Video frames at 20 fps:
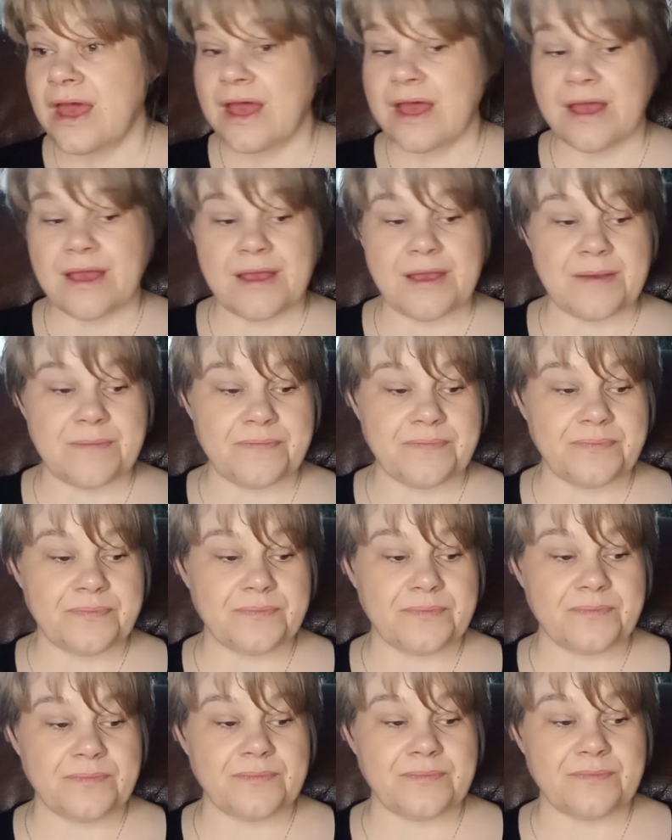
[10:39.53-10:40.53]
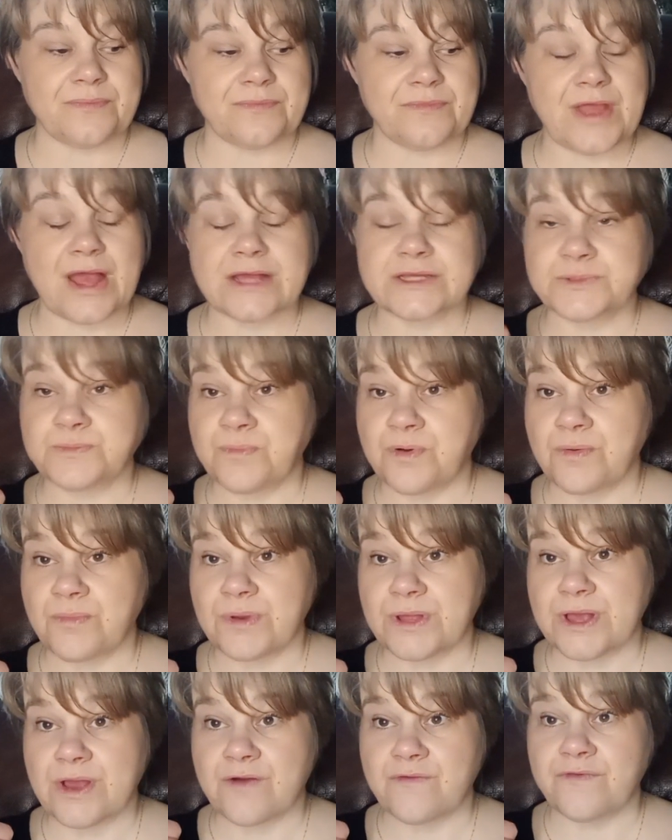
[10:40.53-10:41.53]
That's
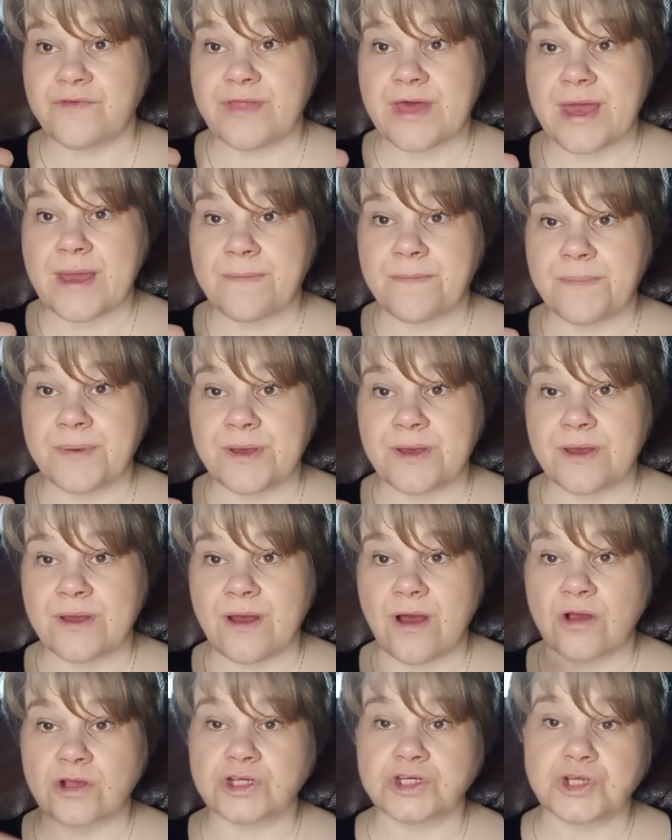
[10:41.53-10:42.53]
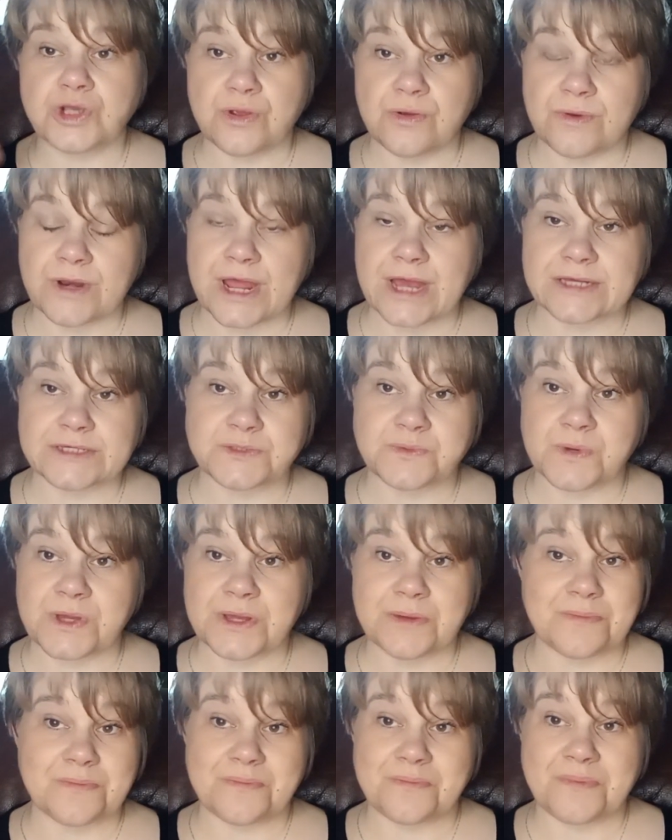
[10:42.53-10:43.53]
probably over there, but I'll show you next
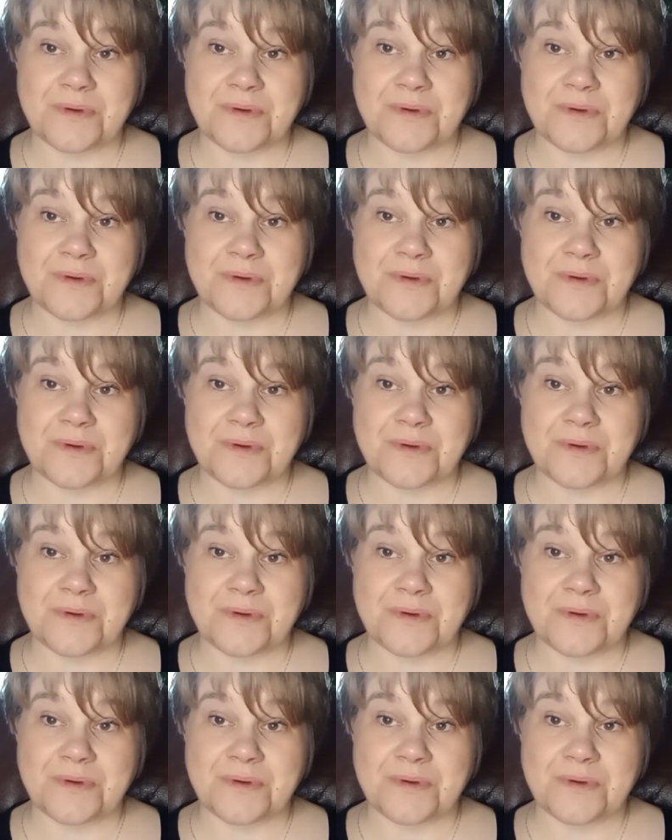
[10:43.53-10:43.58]
week.